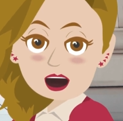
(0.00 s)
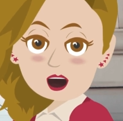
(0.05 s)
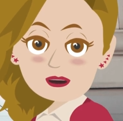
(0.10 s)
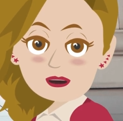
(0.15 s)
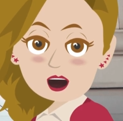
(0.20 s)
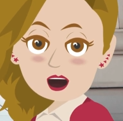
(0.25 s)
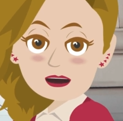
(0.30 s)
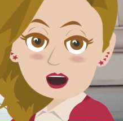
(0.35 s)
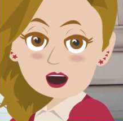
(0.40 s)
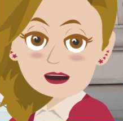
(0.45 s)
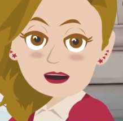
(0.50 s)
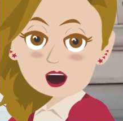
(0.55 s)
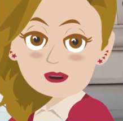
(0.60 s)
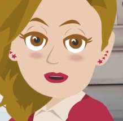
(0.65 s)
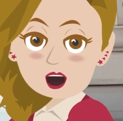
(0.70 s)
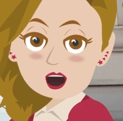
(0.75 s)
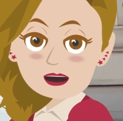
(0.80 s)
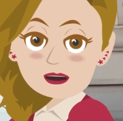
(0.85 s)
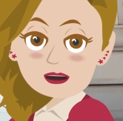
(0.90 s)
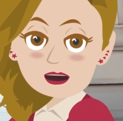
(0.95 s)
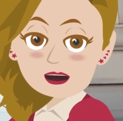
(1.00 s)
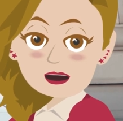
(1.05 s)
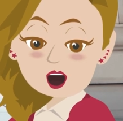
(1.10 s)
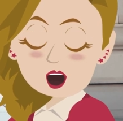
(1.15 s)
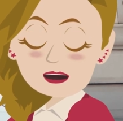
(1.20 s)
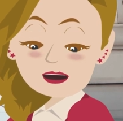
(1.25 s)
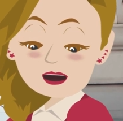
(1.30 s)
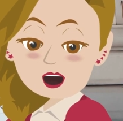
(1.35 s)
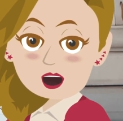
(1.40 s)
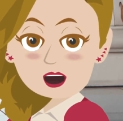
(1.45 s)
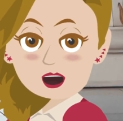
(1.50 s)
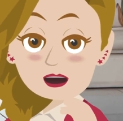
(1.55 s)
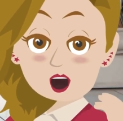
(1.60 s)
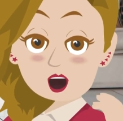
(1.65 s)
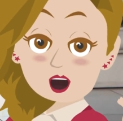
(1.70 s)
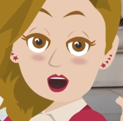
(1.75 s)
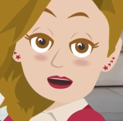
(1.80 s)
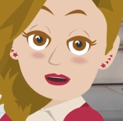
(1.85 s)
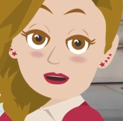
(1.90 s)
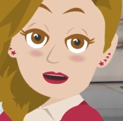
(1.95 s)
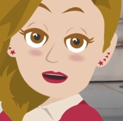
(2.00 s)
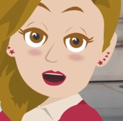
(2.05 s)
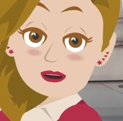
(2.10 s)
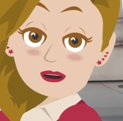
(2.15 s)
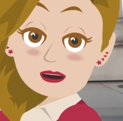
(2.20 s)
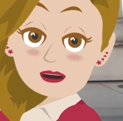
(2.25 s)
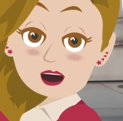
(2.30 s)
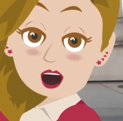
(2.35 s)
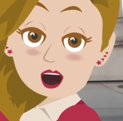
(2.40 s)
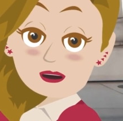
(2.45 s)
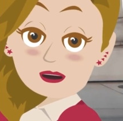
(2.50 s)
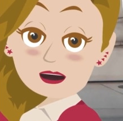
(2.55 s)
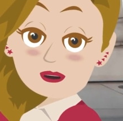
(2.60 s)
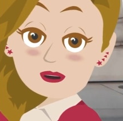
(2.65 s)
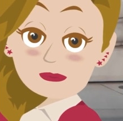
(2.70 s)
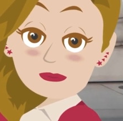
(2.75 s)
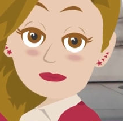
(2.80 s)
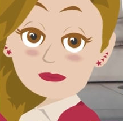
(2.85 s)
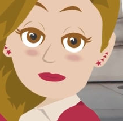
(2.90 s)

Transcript: It'll happen frequently in these hours that we are together.